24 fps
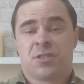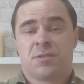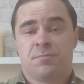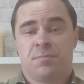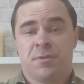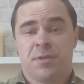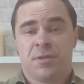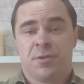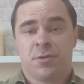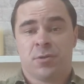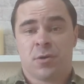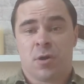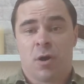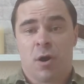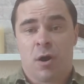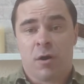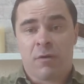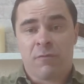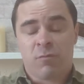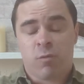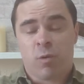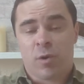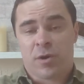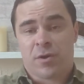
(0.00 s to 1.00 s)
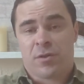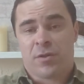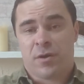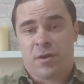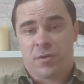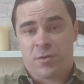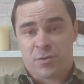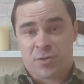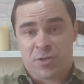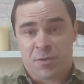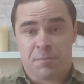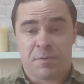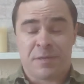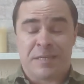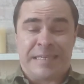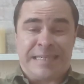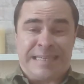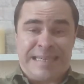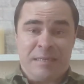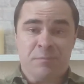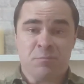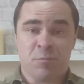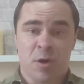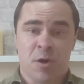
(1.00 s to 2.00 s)
speaker of one or the other to
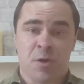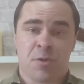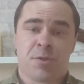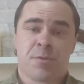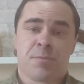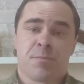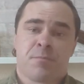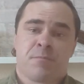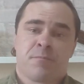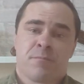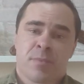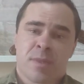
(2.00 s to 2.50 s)
begin with,